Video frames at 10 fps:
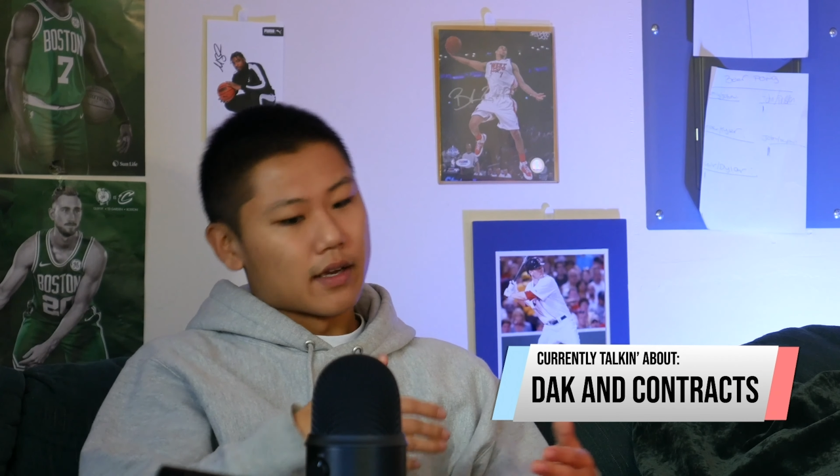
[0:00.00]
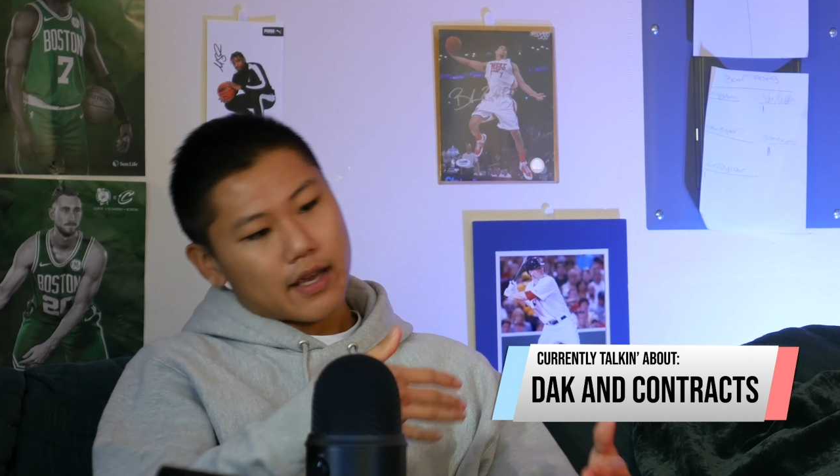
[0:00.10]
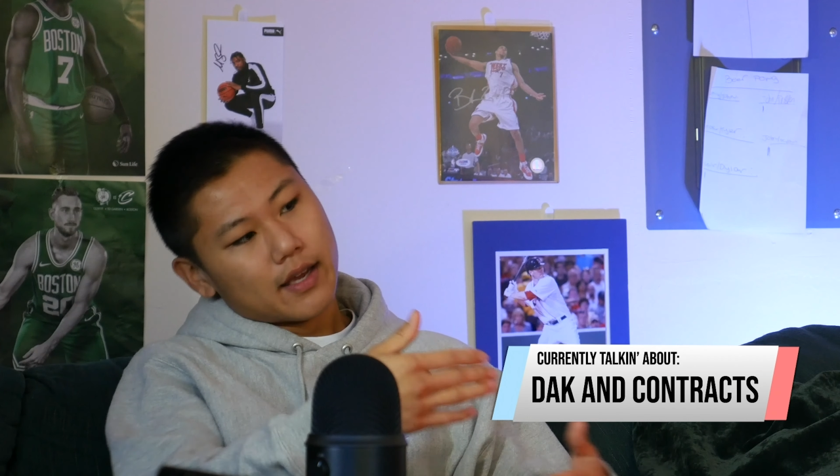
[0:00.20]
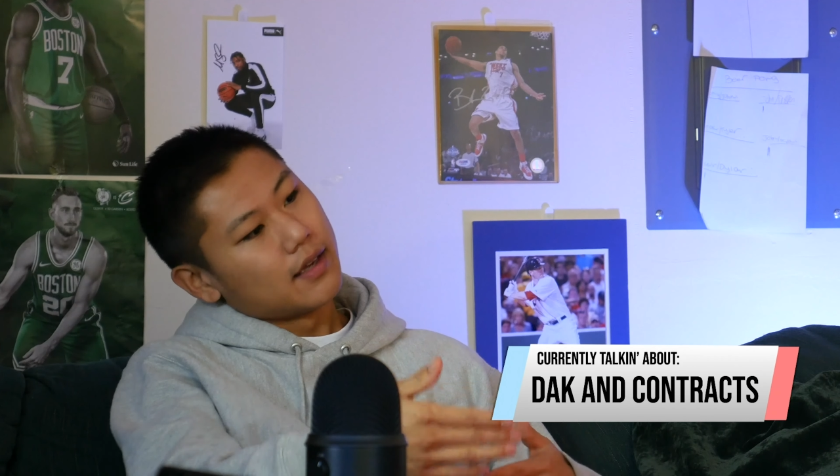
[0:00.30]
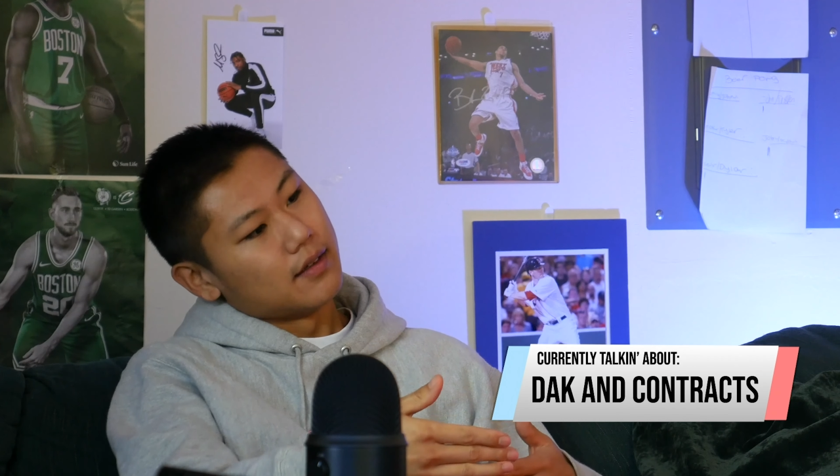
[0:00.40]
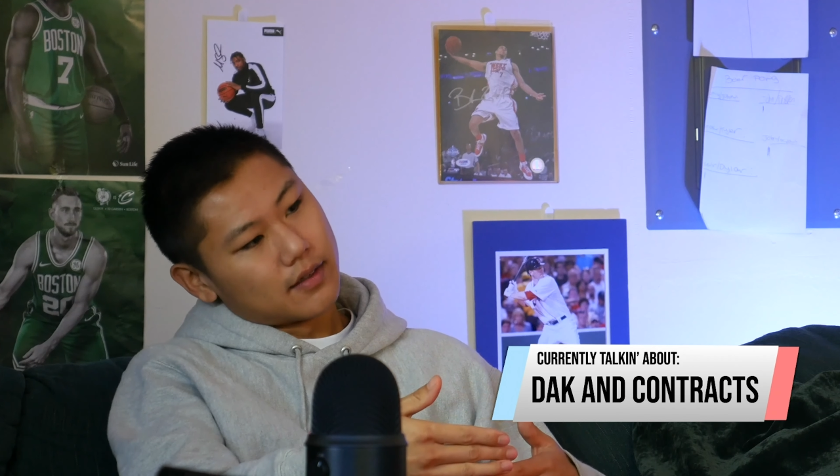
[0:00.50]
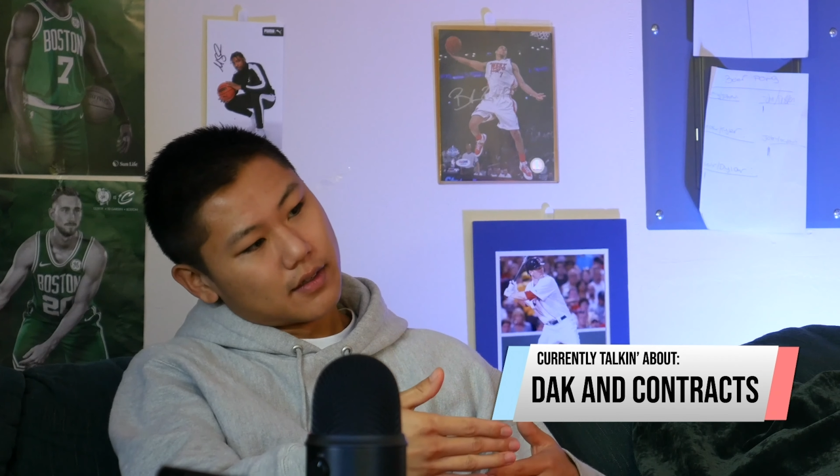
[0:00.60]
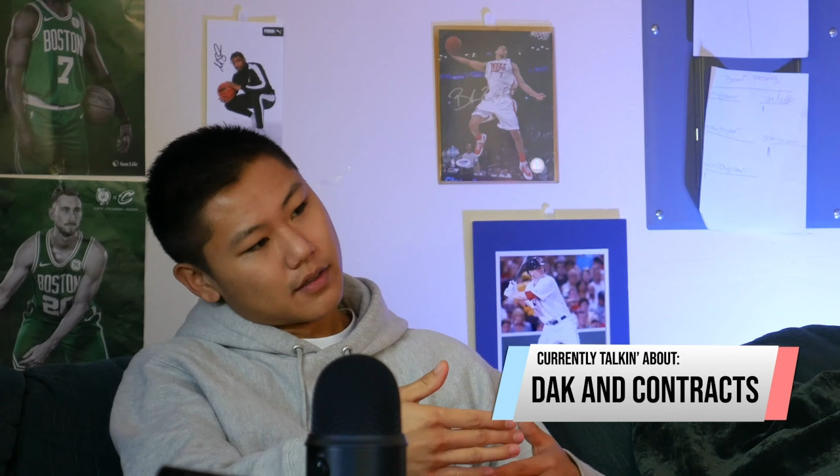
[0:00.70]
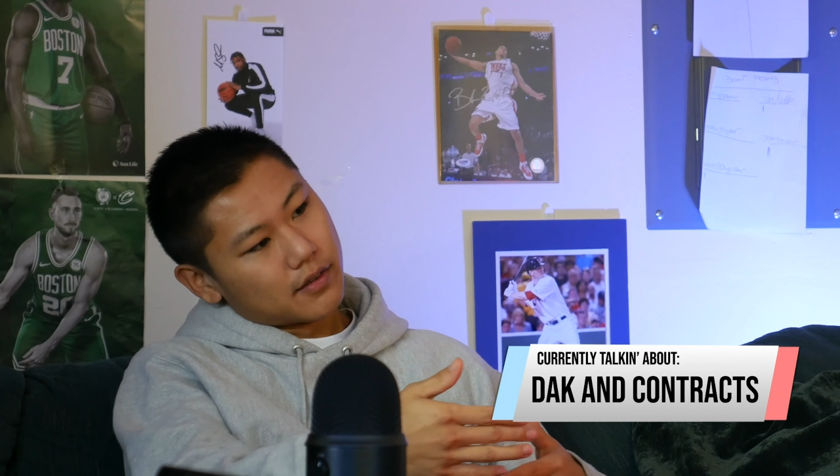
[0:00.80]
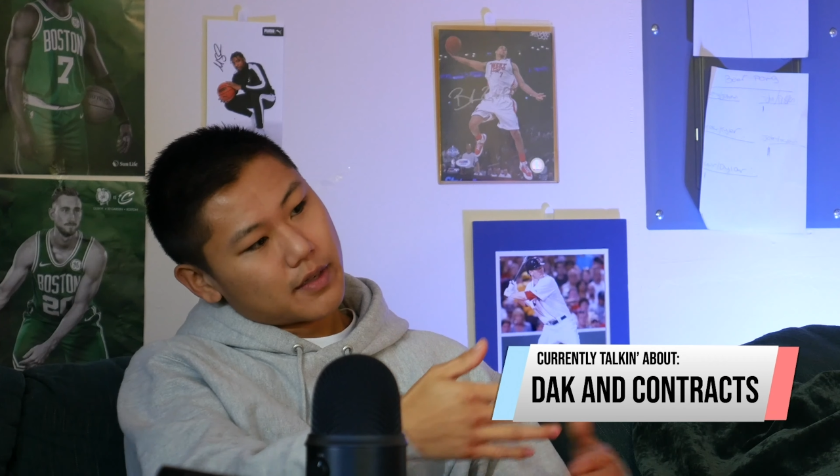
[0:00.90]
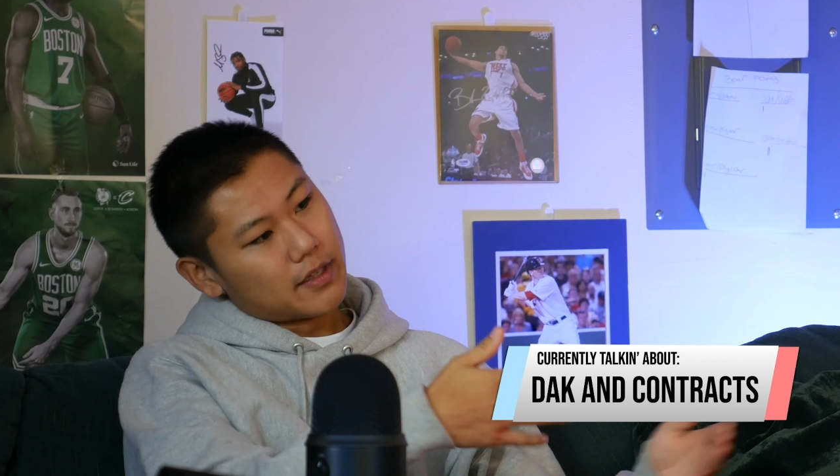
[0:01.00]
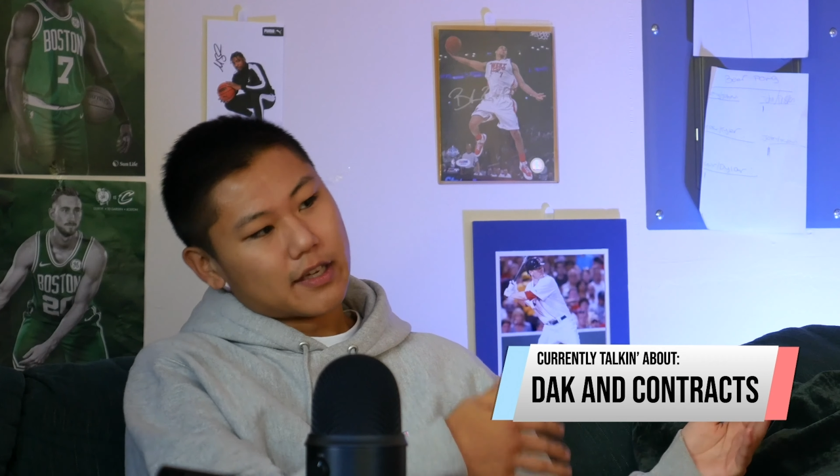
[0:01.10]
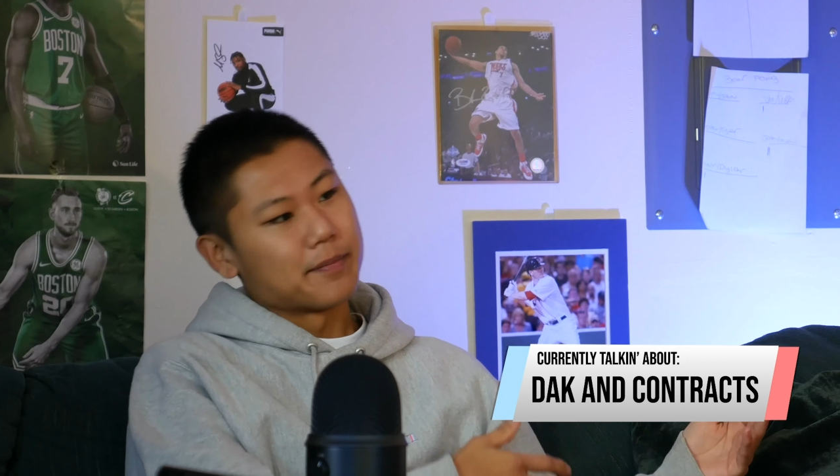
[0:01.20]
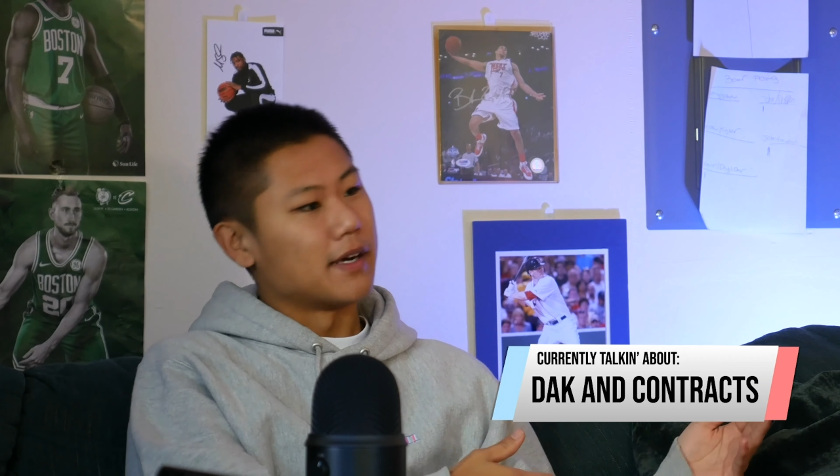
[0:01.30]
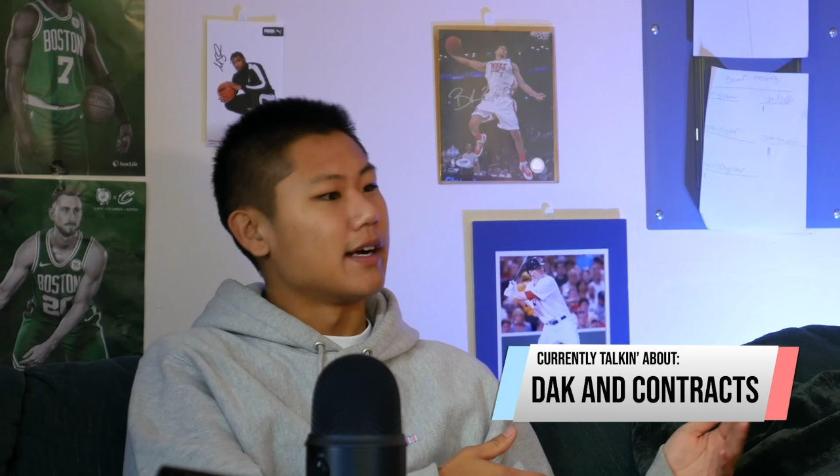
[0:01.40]
ahead, you're gonna be
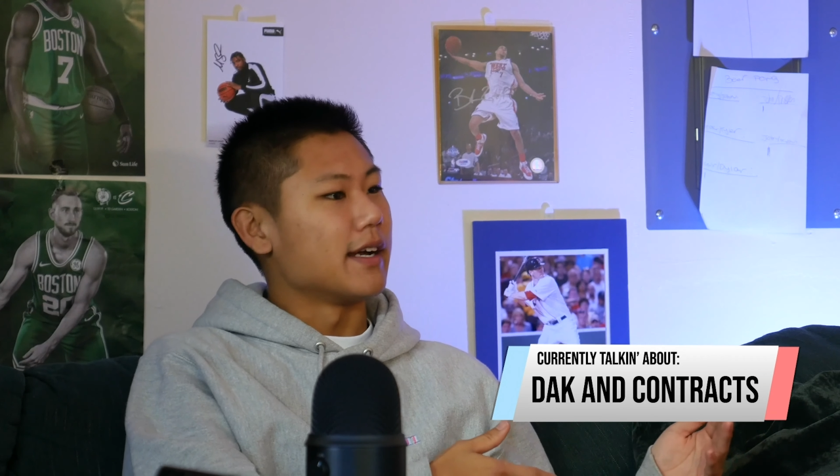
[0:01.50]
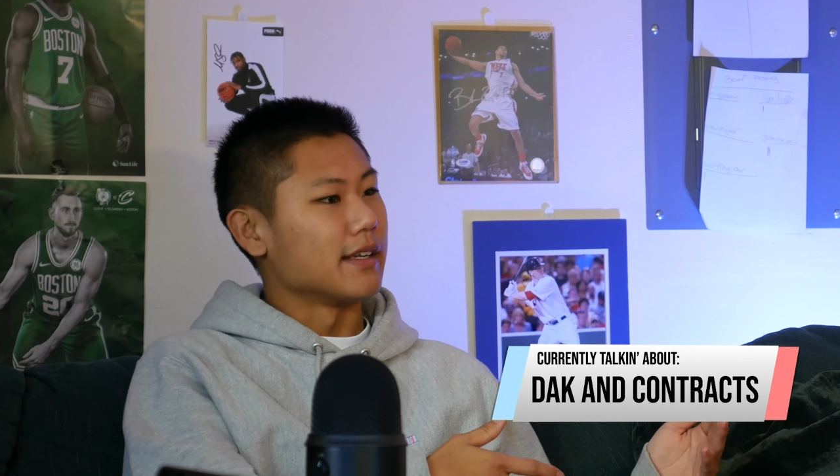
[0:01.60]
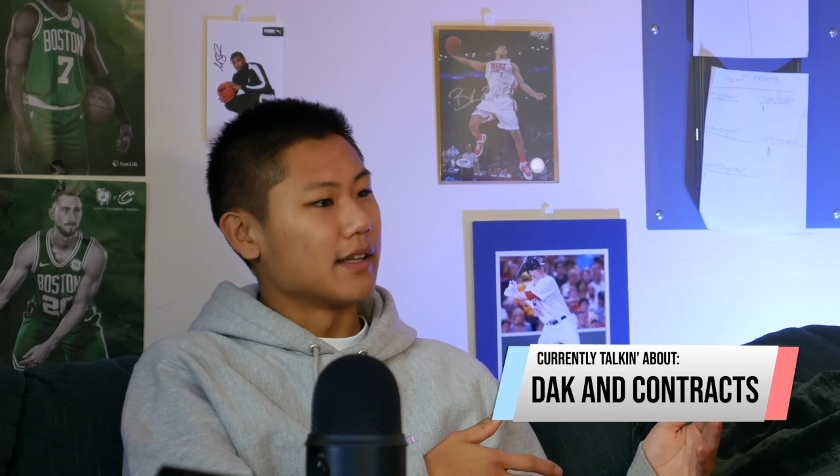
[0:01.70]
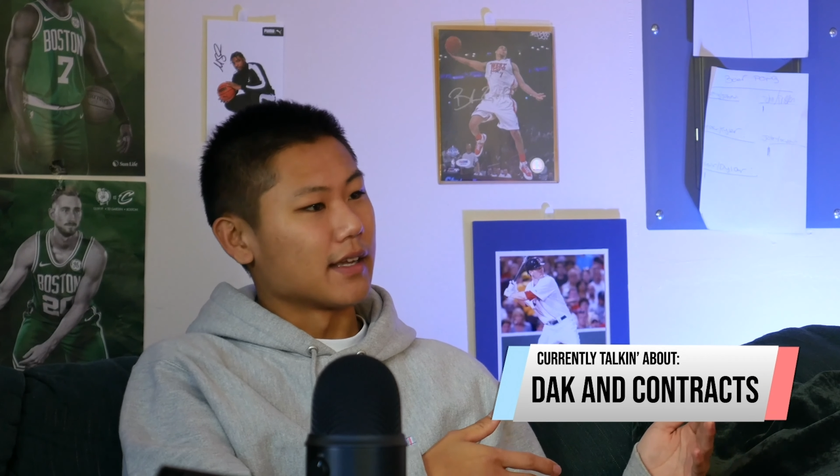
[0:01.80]
left behind.